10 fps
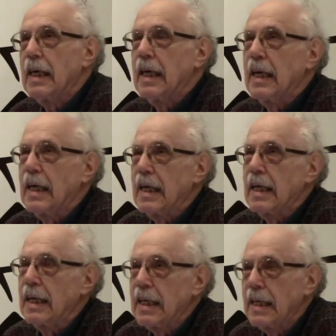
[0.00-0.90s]

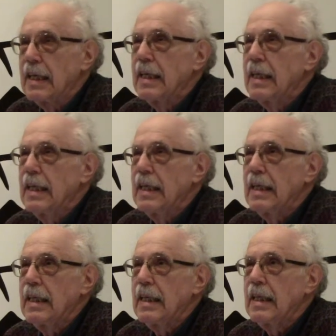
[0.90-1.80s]
trade
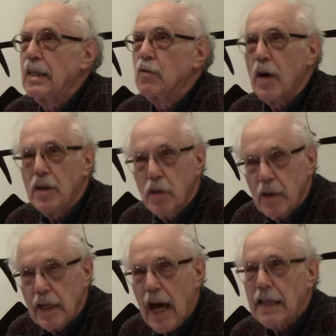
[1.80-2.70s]

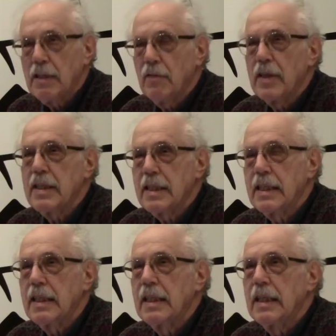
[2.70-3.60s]
union
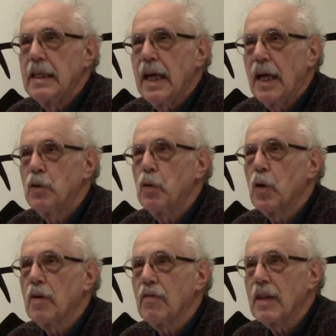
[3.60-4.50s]
activist,
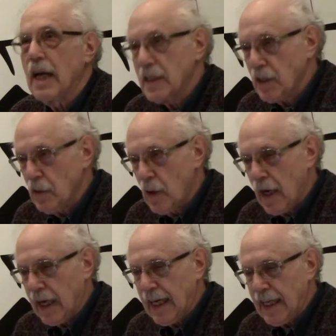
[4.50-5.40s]
Eduardo Velasco
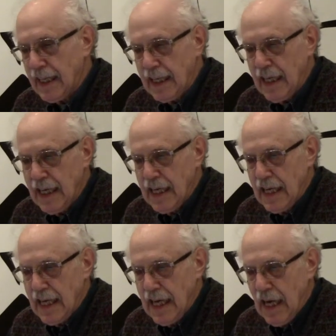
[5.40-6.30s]
Arregui,
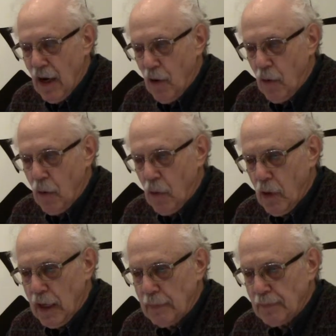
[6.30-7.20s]

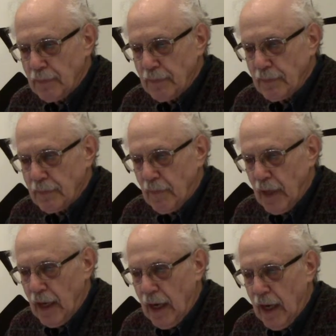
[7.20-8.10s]
who,
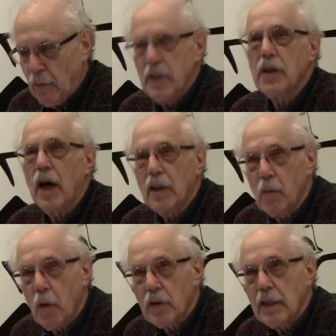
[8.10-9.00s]
and we started to
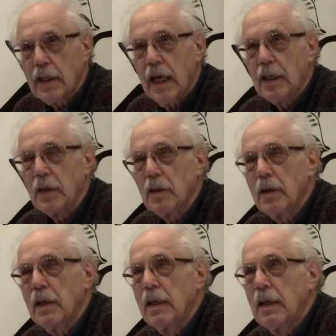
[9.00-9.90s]
work
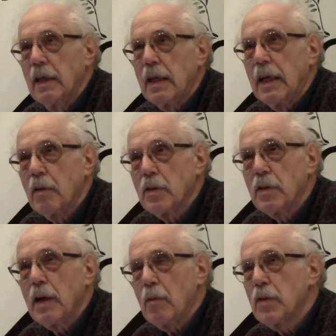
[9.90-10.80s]
together. And
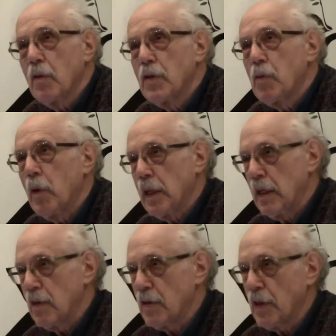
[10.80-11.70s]
that was over 20
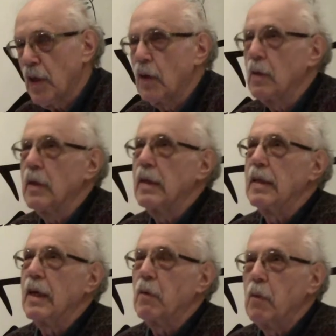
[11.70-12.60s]
years ago.
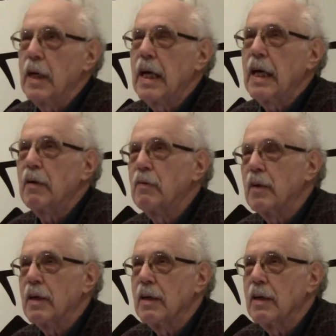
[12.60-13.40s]
And we have